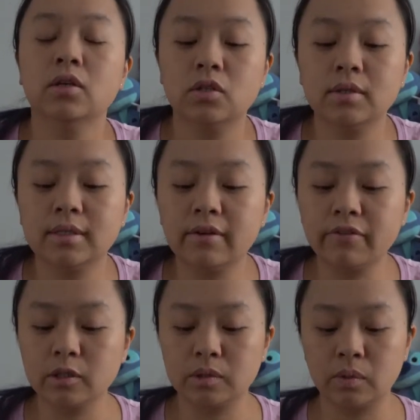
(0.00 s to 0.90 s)
So the
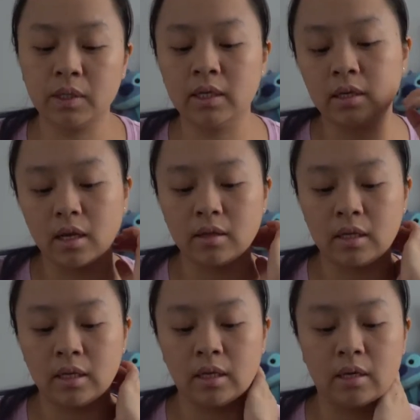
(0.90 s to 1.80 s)
difference between
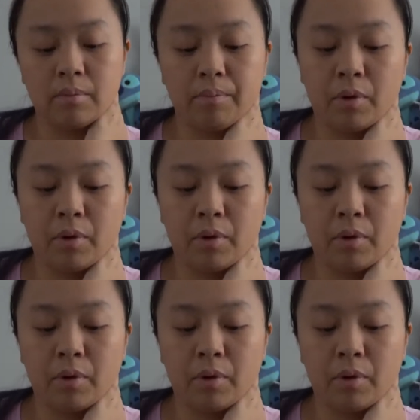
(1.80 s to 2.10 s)
the